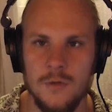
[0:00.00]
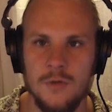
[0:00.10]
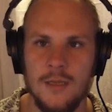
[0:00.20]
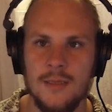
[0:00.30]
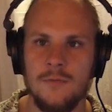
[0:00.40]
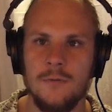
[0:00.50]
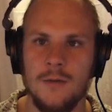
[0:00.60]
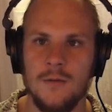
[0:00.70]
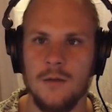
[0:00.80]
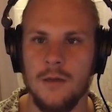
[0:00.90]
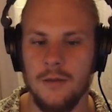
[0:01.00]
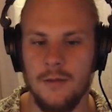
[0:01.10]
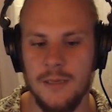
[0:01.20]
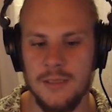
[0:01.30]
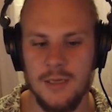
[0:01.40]
So that's what a
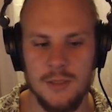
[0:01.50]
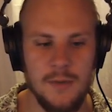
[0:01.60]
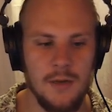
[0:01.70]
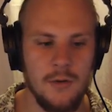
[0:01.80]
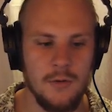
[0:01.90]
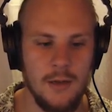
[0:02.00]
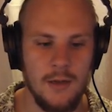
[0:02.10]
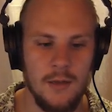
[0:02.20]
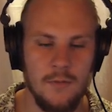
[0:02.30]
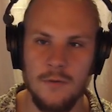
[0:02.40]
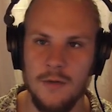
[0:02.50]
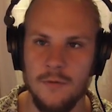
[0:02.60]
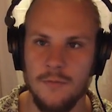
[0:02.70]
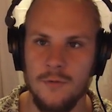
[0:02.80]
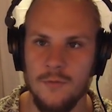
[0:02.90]
dimension expander and
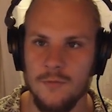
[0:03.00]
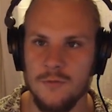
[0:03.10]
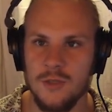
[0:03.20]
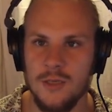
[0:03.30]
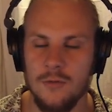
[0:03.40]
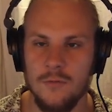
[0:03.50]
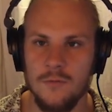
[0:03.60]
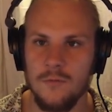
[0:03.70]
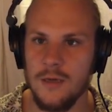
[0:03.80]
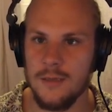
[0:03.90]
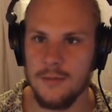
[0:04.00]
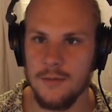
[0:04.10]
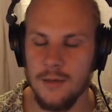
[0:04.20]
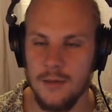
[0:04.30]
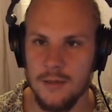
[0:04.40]
reverb do to a signal to create
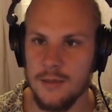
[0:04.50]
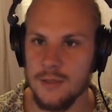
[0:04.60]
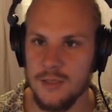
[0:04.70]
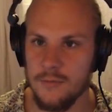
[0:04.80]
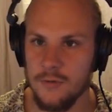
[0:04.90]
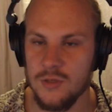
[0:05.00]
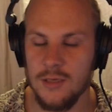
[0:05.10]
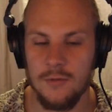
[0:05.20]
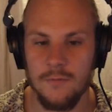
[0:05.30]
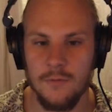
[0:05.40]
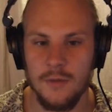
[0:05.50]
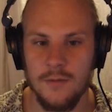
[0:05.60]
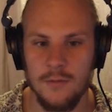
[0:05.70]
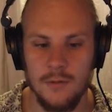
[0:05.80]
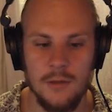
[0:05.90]
a stereo signal from
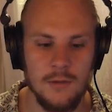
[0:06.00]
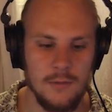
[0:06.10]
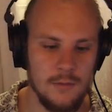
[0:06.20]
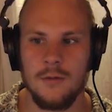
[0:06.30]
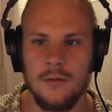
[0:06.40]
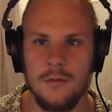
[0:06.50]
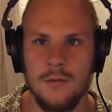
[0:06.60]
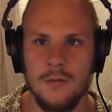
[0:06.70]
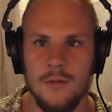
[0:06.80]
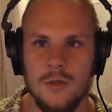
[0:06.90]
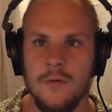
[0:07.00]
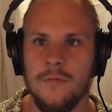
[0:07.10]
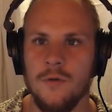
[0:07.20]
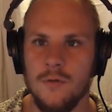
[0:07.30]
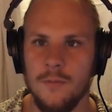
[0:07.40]
it. So
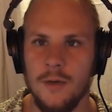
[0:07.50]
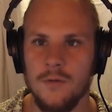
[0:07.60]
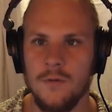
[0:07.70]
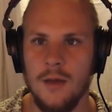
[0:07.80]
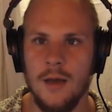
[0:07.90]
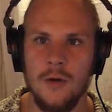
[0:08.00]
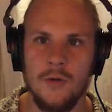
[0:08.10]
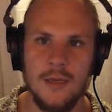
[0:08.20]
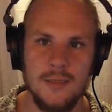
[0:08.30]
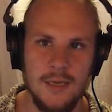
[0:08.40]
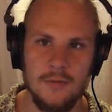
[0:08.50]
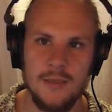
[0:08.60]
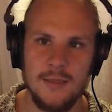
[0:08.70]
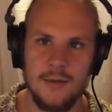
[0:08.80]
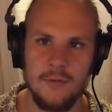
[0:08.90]
we've talked about how you can
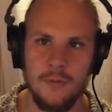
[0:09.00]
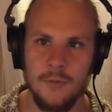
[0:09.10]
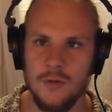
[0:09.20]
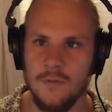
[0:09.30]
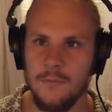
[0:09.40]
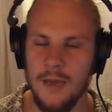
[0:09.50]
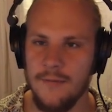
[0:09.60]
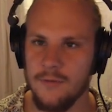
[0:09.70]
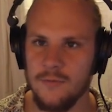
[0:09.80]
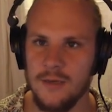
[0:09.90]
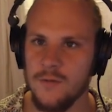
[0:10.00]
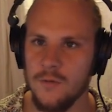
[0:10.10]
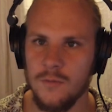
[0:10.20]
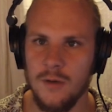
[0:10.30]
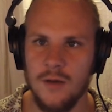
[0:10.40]
generate stereo, but we haven't really
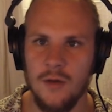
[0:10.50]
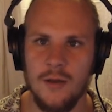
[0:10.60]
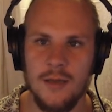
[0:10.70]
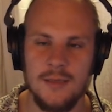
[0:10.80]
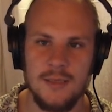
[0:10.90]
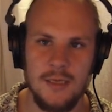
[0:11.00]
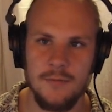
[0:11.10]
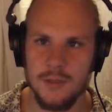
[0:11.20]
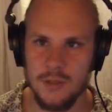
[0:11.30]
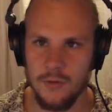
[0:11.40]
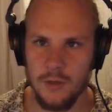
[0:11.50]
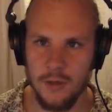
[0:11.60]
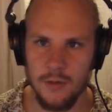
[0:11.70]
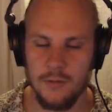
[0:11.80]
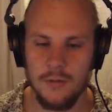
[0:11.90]
talked about how you can see what's going
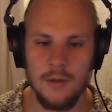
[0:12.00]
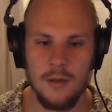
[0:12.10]
on.